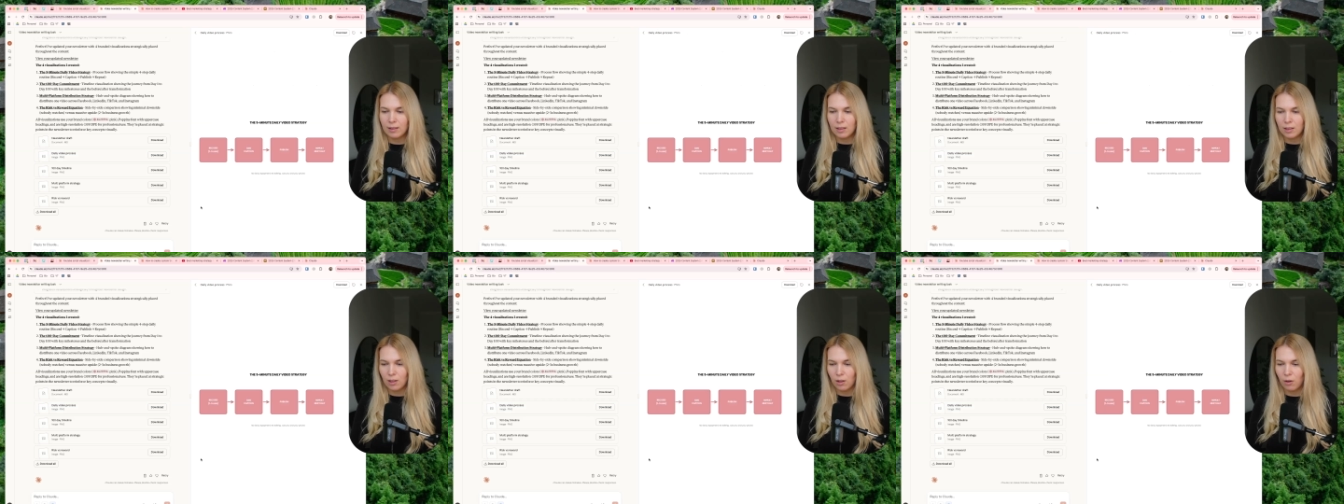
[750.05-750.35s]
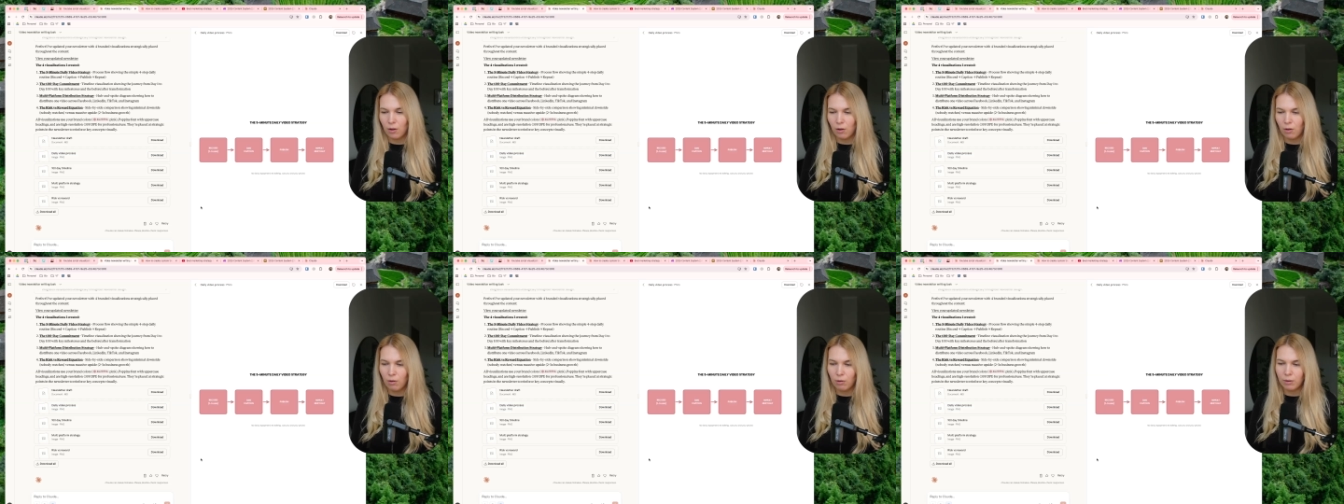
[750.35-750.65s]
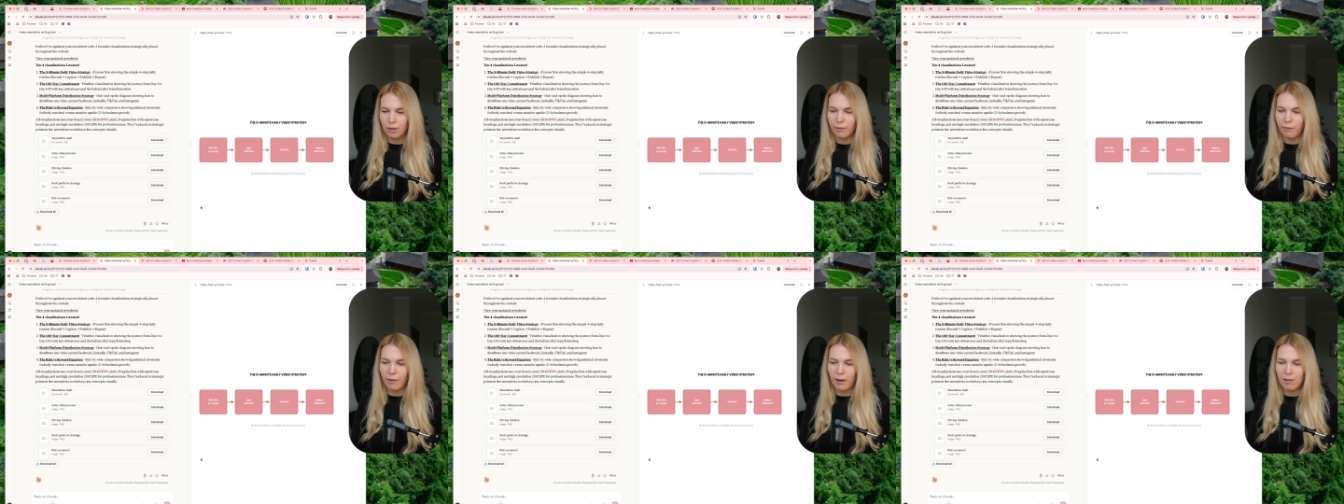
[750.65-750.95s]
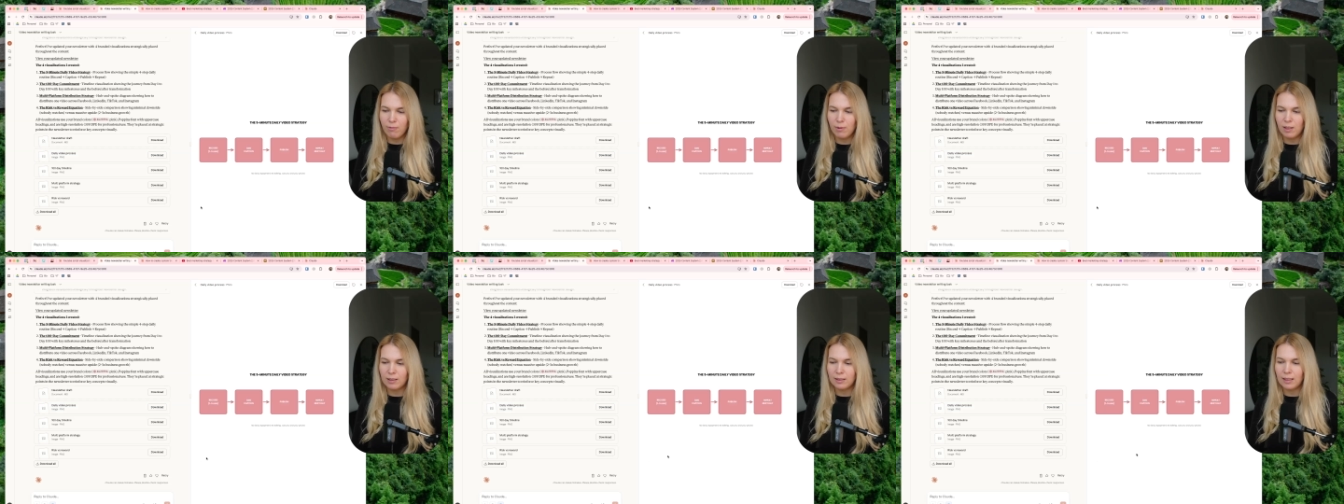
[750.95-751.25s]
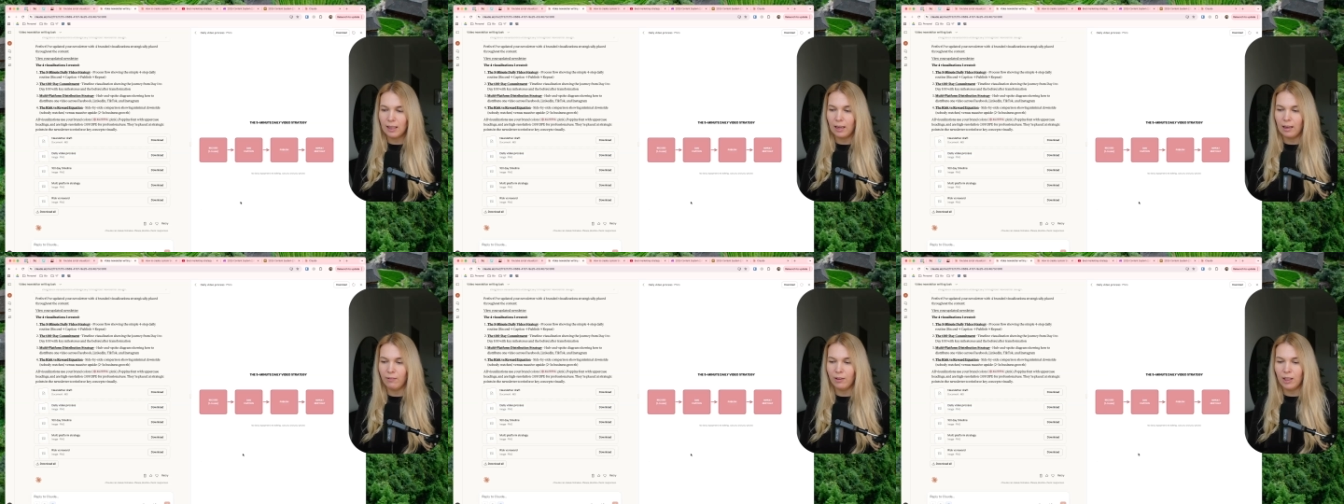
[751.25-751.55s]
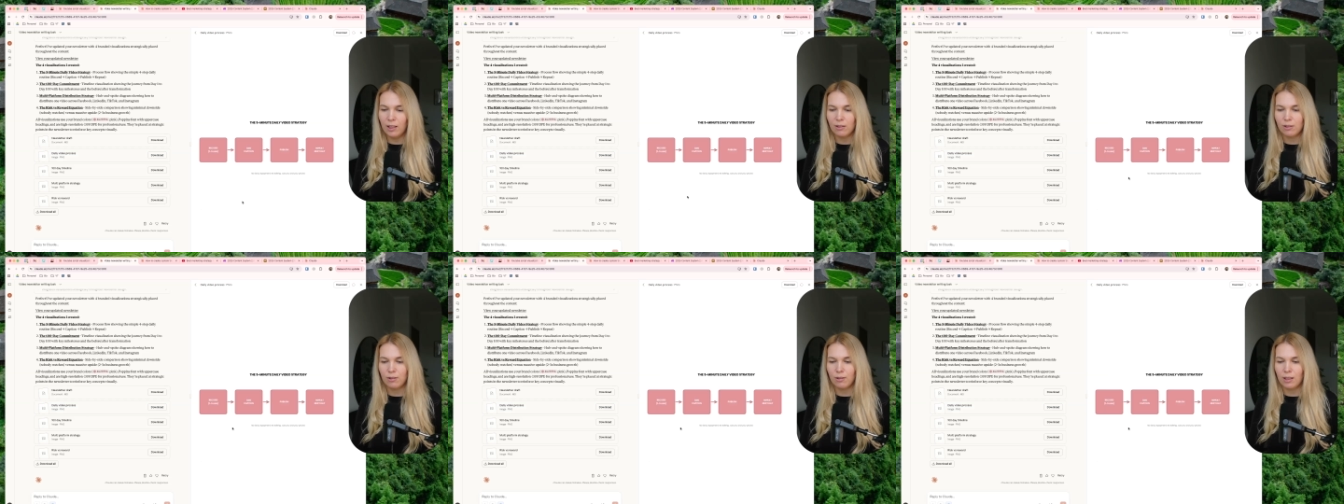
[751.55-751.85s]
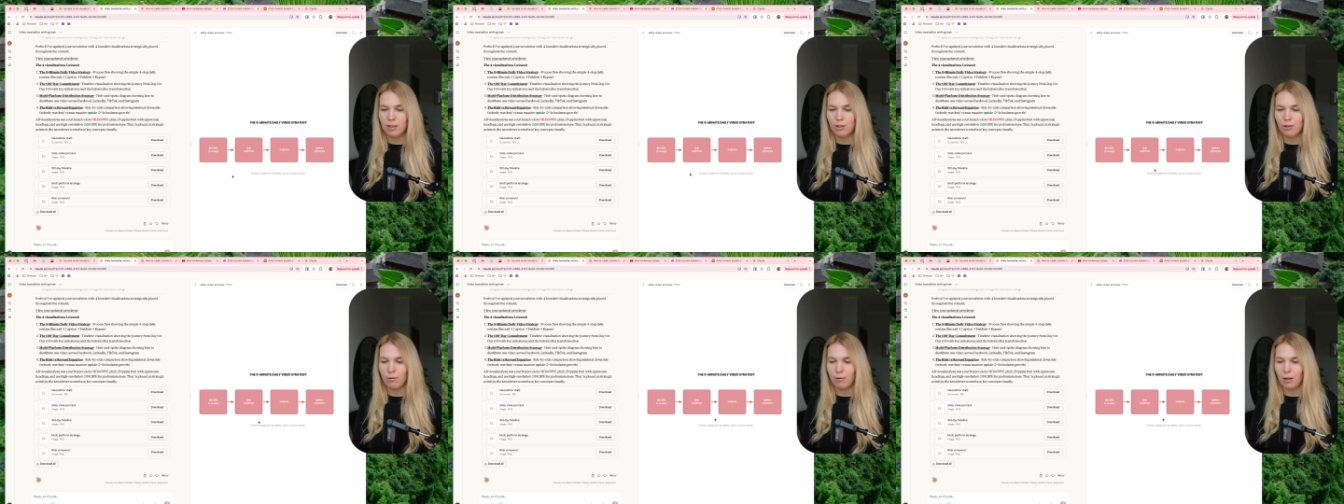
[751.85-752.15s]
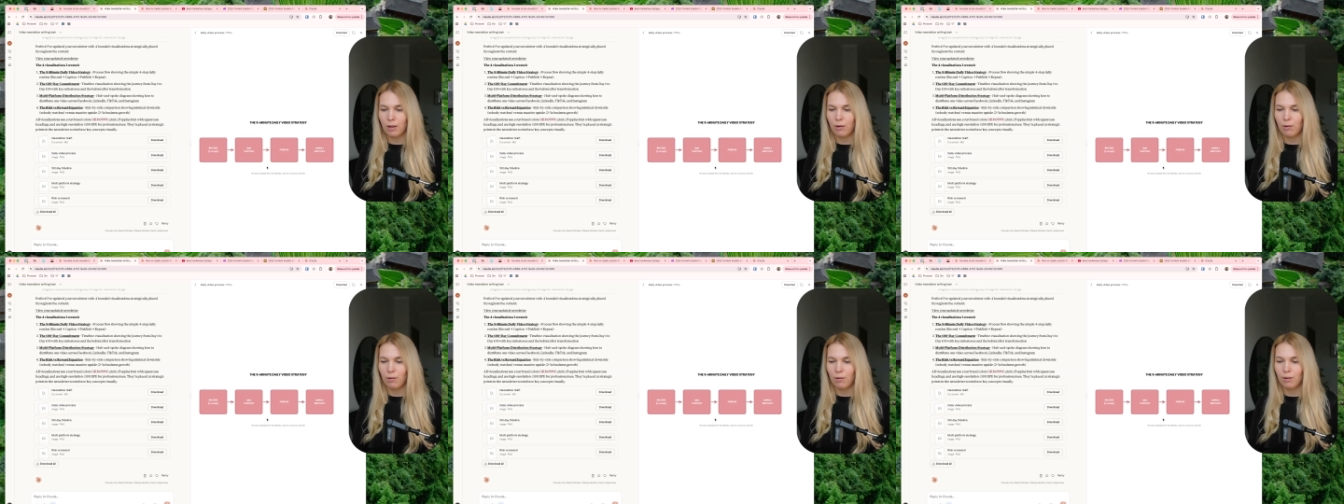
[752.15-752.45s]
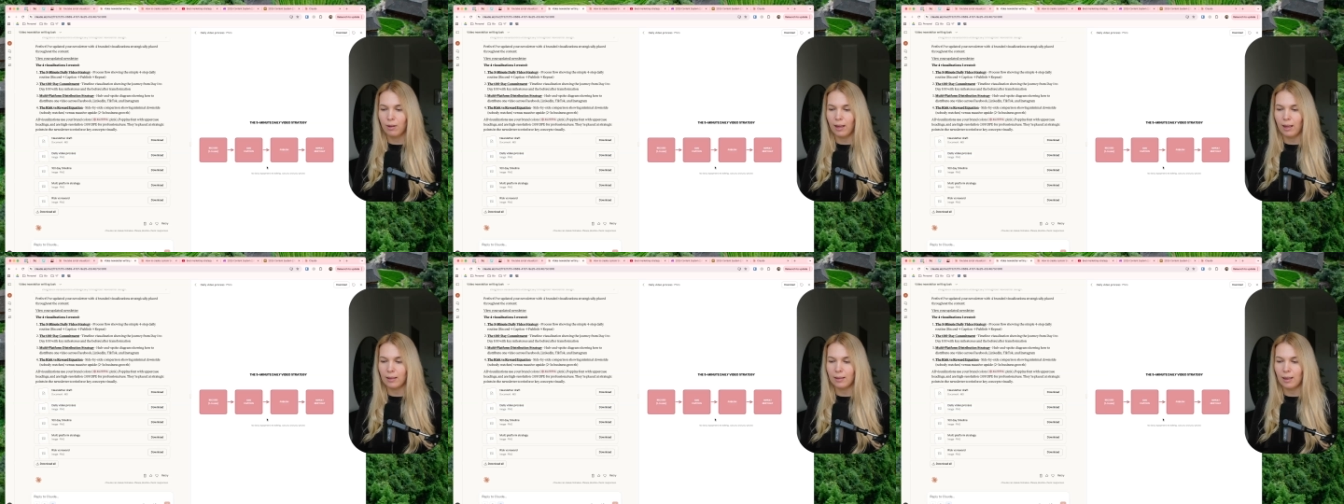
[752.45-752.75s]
So the five minute daily video stretch, you record,